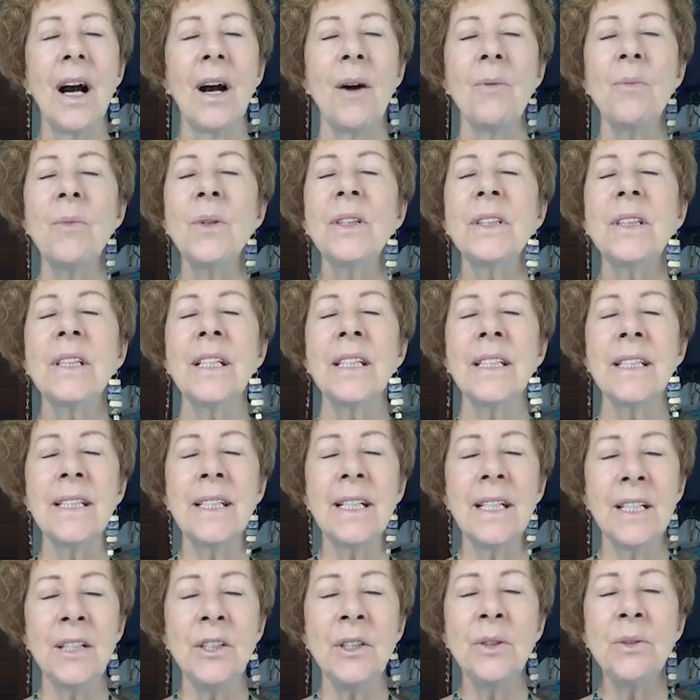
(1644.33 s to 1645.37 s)
will
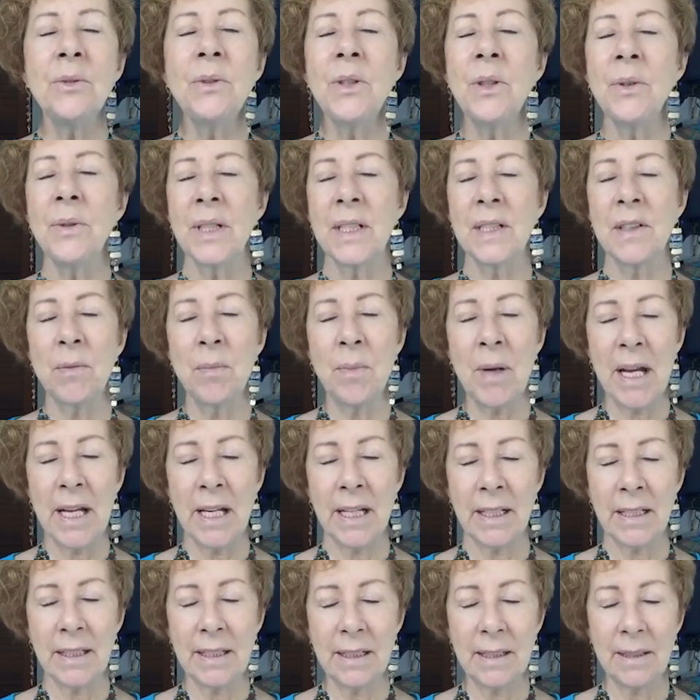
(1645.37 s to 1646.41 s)
continue to
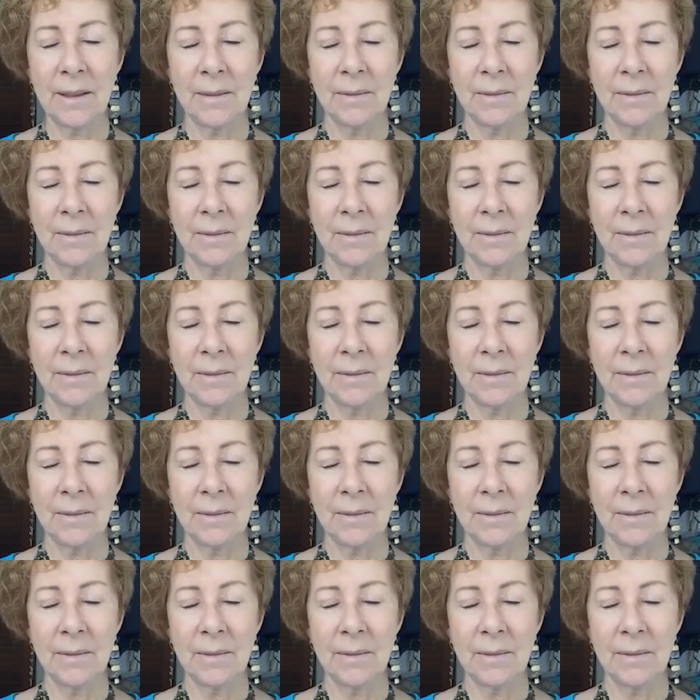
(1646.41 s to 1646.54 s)
expand,